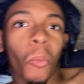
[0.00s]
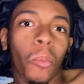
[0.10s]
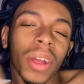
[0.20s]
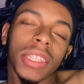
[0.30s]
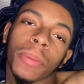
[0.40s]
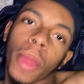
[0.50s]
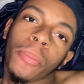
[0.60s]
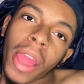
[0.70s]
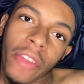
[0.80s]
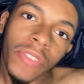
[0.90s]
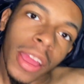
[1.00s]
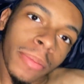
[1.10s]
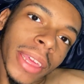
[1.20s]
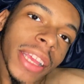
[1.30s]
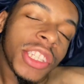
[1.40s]
What's up, Empire
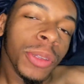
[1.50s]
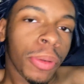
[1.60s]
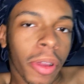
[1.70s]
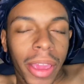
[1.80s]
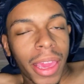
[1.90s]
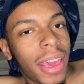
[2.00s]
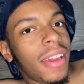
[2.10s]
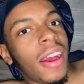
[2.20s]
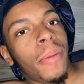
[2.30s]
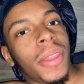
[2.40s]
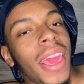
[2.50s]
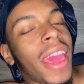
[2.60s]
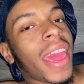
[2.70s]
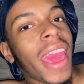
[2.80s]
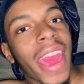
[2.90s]
family? It's your boy King Comedy,
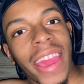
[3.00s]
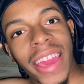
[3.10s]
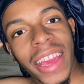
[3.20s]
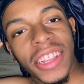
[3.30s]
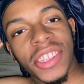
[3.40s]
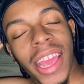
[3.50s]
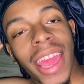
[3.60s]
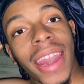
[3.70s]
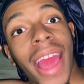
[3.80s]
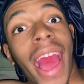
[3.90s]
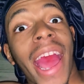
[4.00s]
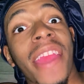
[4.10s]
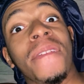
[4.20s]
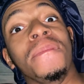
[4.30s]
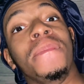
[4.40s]
aka King J, and I
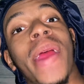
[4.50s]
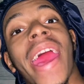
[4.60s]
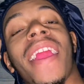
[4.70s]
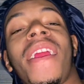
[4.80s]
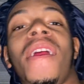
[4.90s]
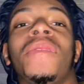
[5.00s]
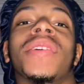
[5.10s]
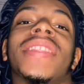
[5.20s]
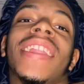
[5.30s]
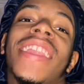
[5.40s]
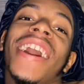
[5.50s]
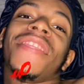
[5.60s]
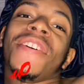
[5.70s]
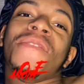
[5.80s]
am back with another